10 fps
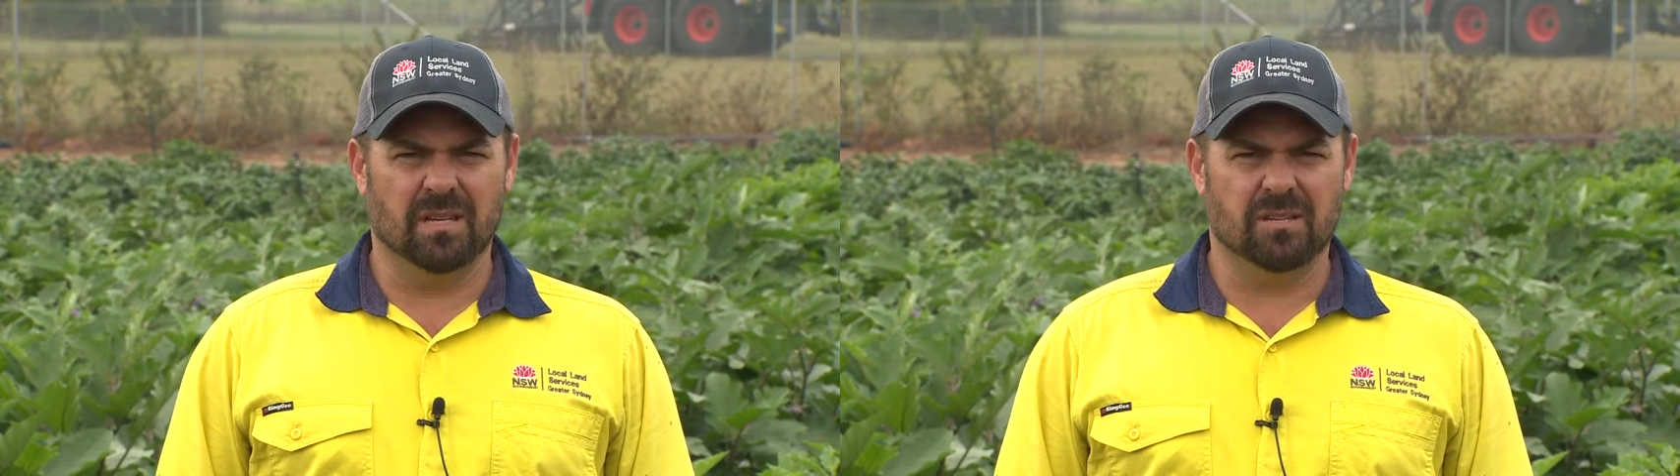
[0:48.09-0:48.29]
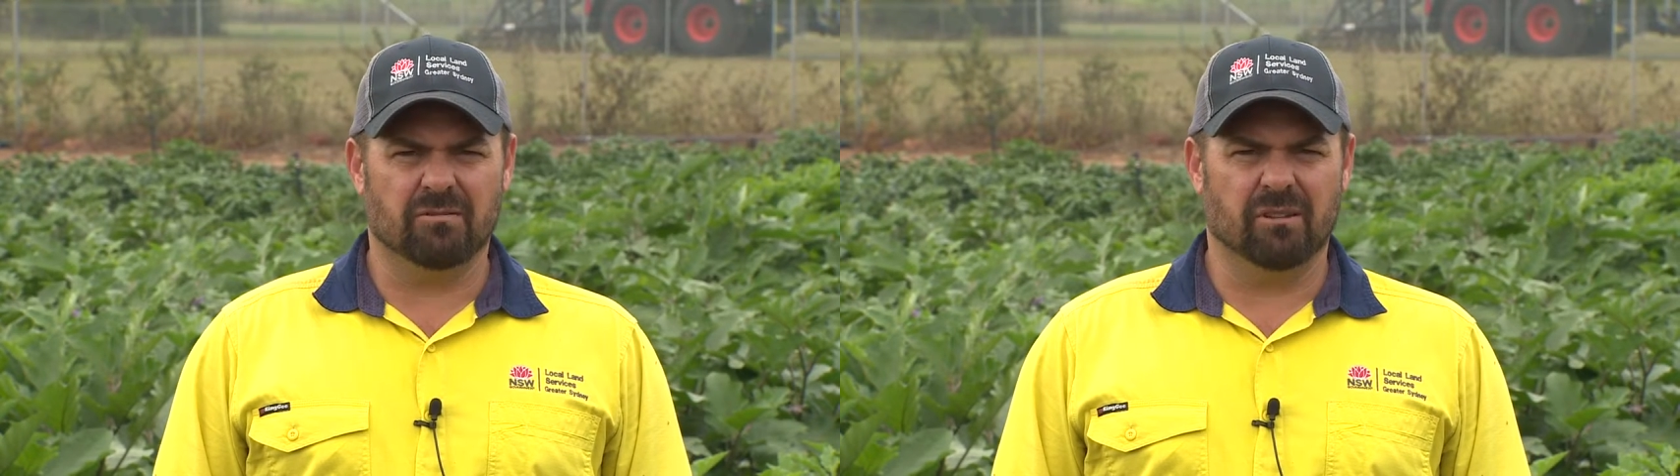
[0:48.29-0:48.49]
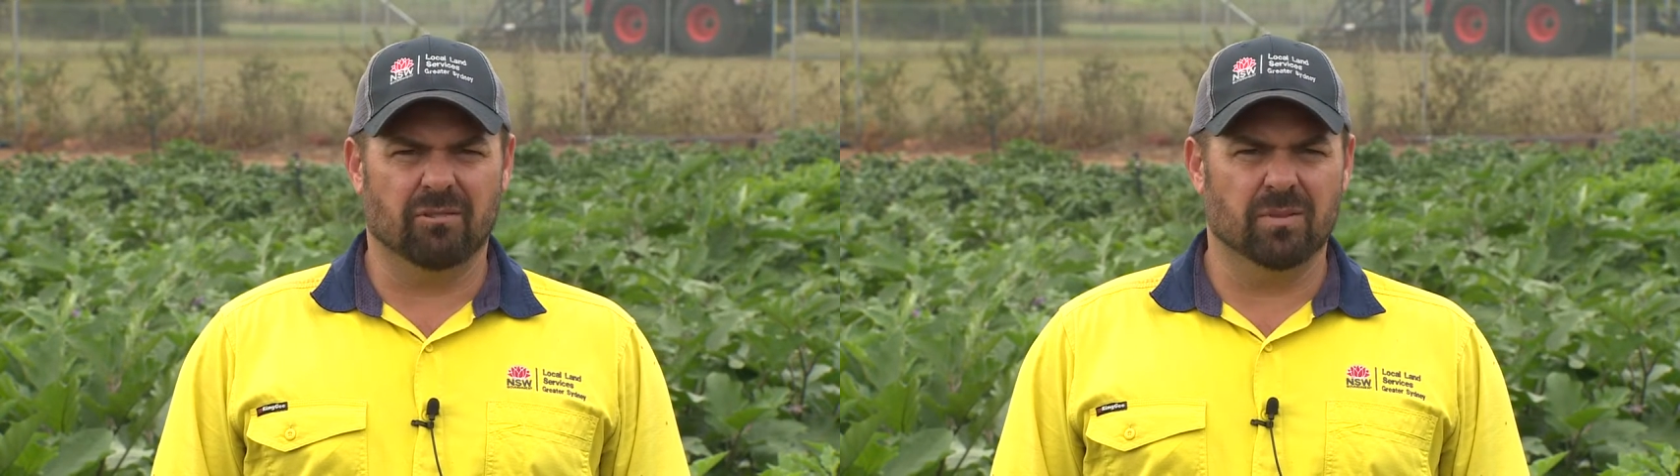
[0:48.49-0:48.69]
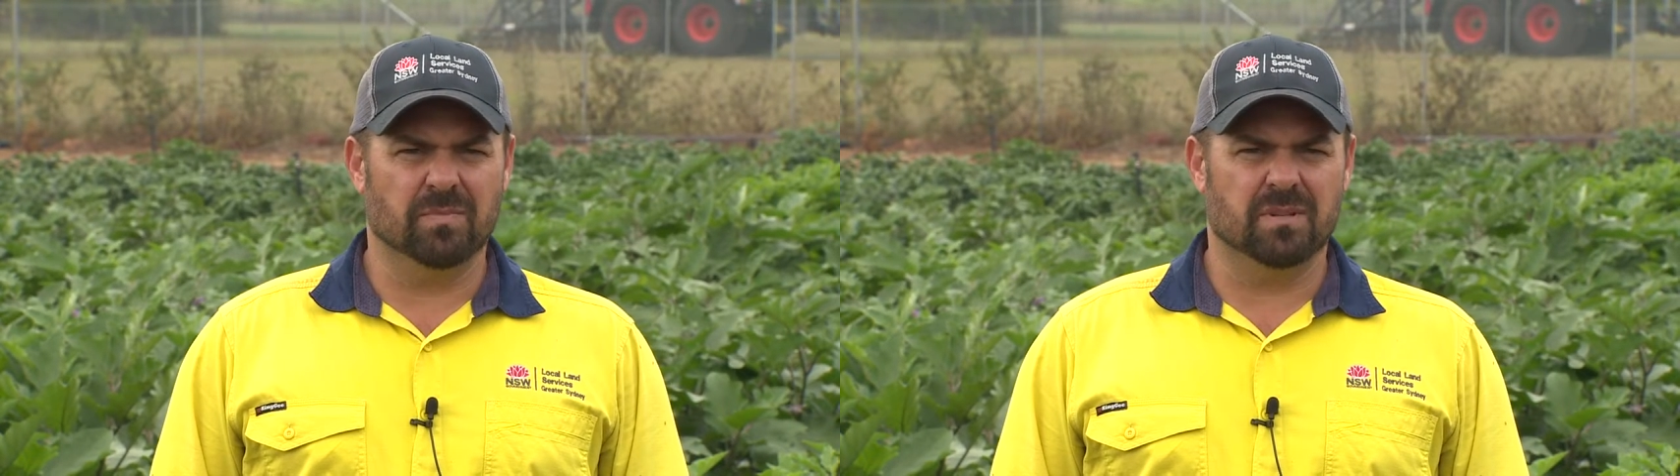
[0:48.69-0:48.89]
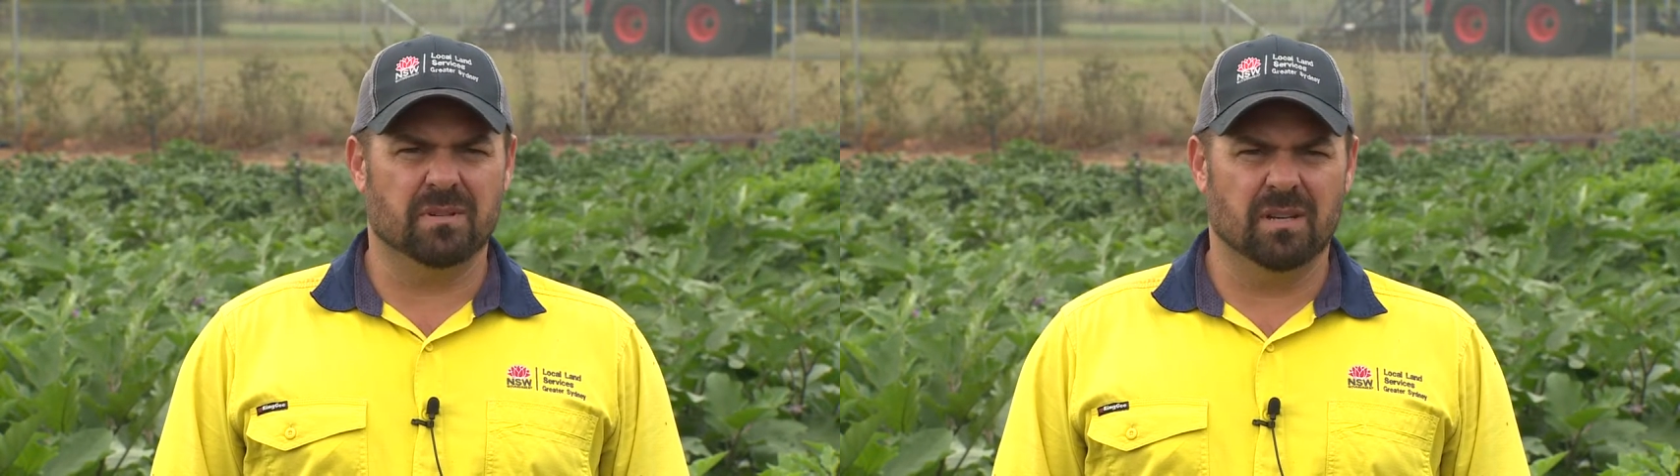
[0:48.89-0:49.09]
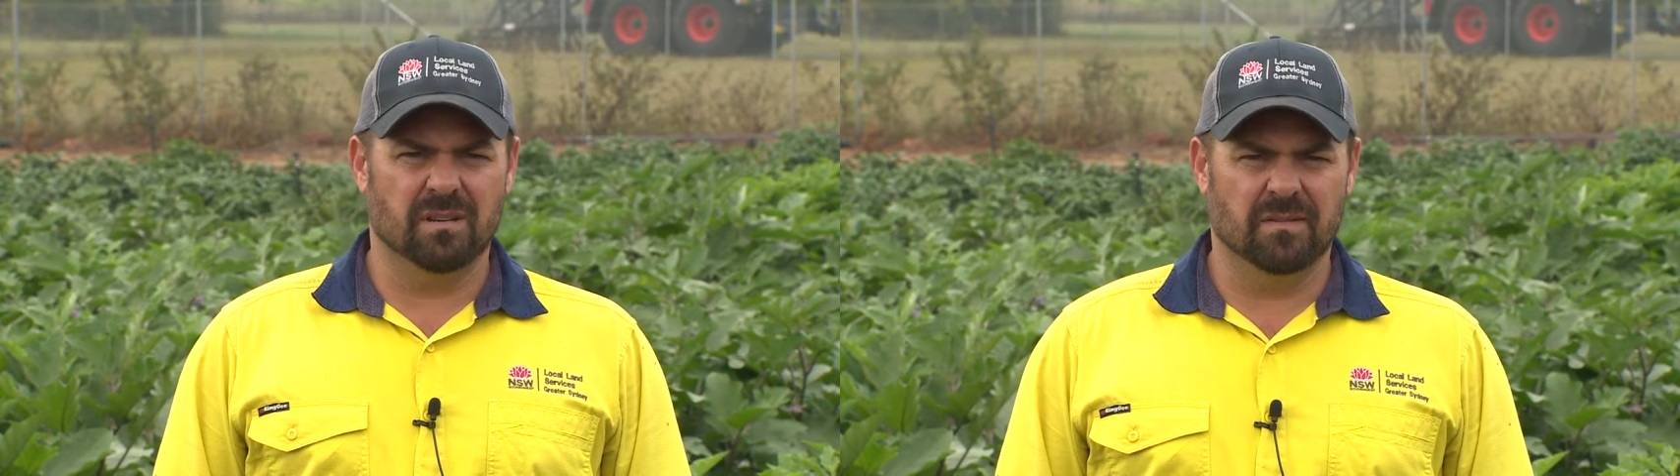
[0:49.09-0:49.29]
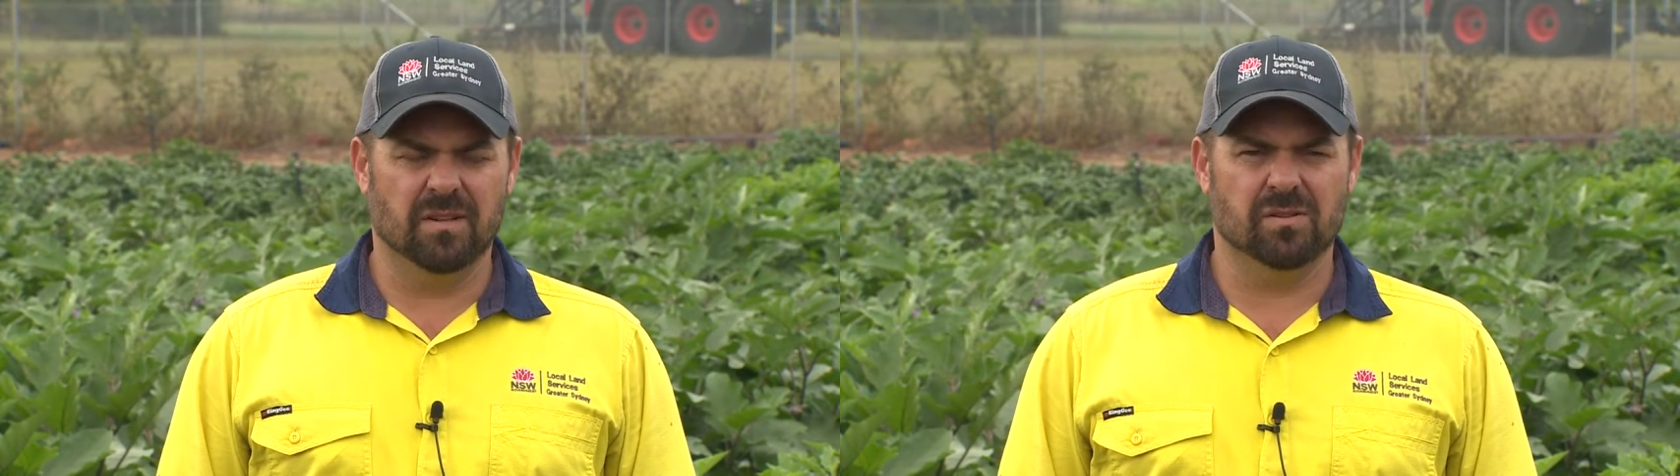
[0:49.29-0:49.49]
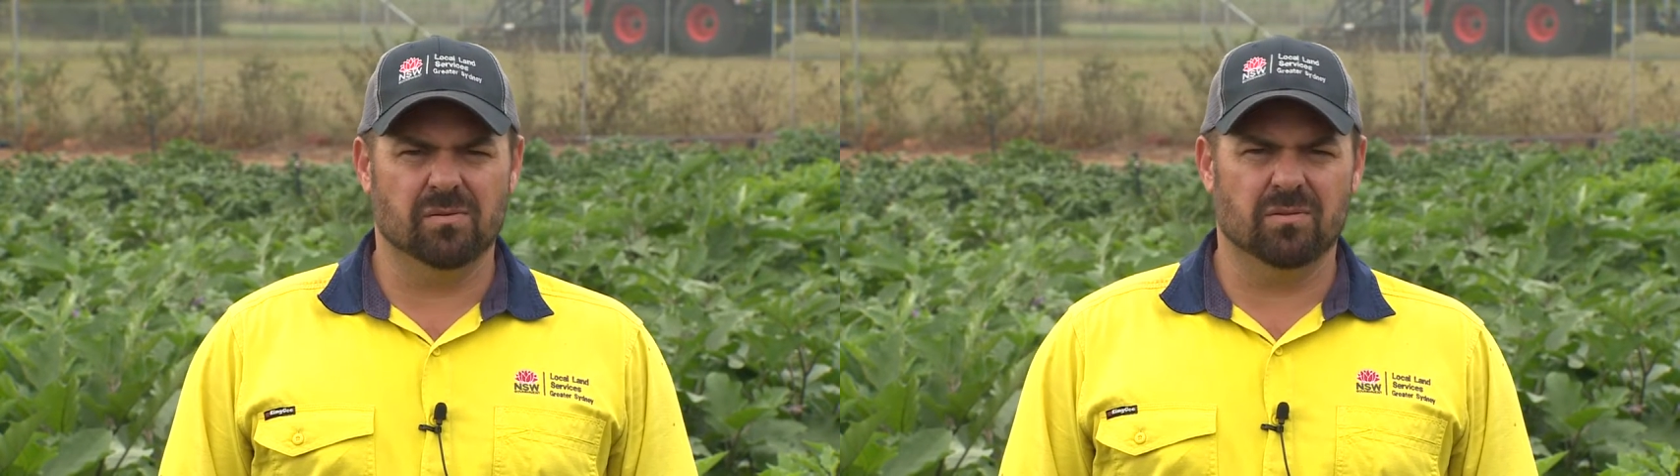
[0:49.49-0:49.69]
industry groups,
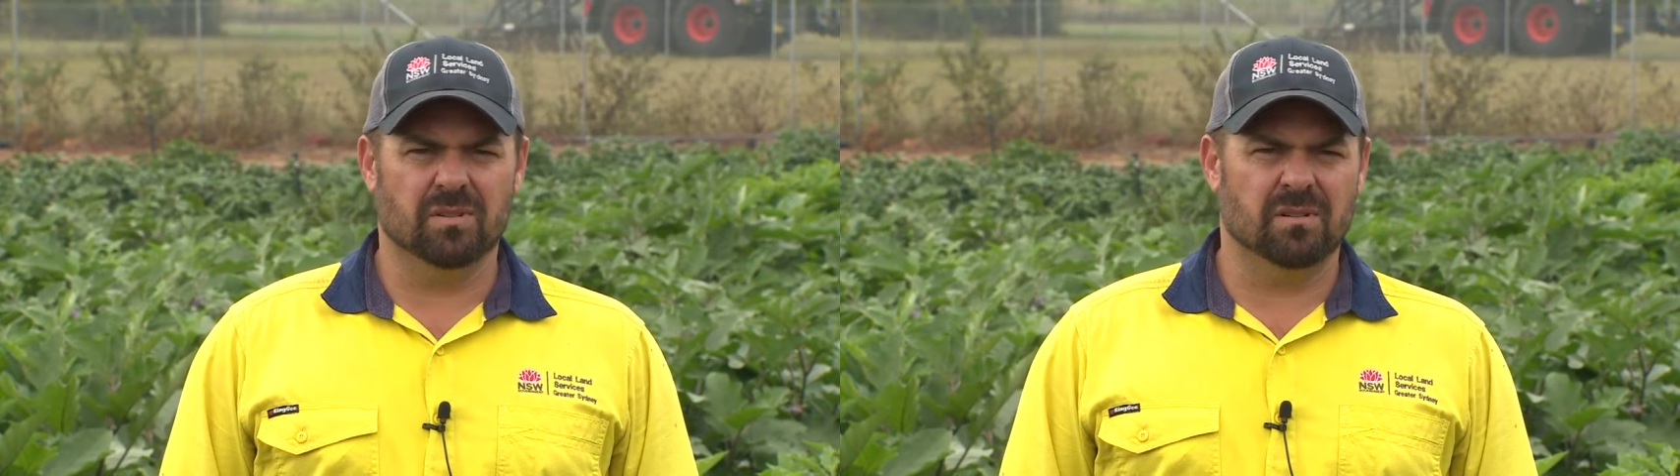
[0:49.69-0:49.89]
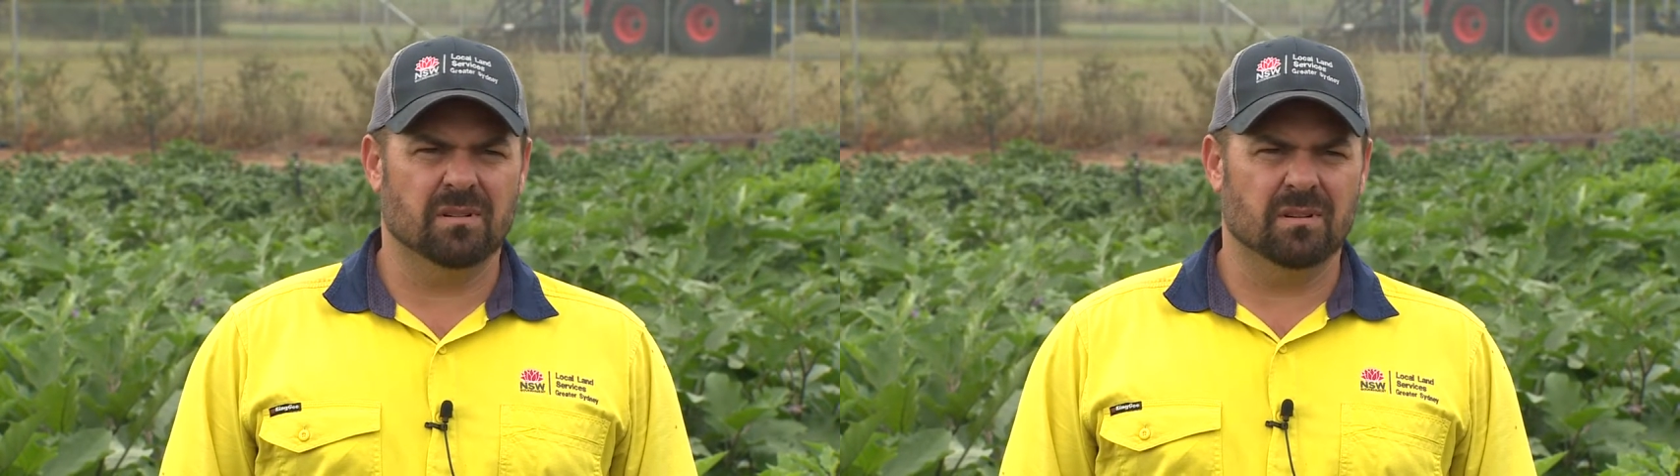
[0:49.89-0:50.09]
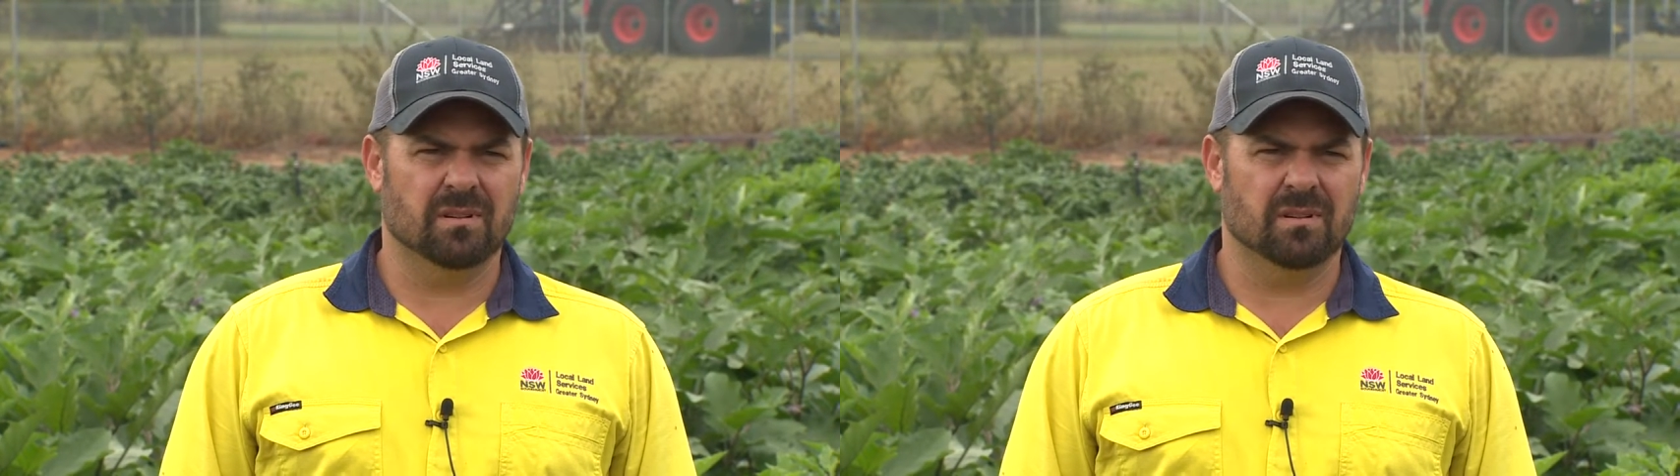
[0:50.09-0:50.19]
individuals,